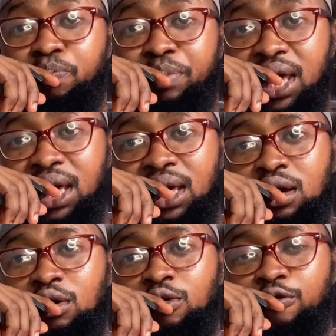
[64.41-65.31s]
pay
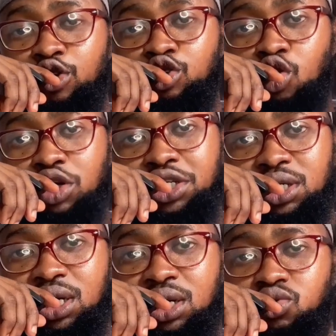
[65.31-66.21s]
for
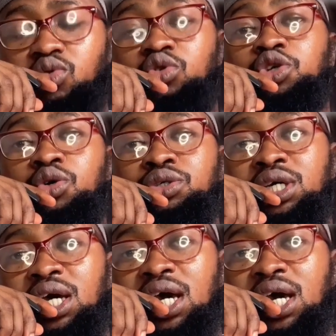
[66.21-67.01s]
such a solution.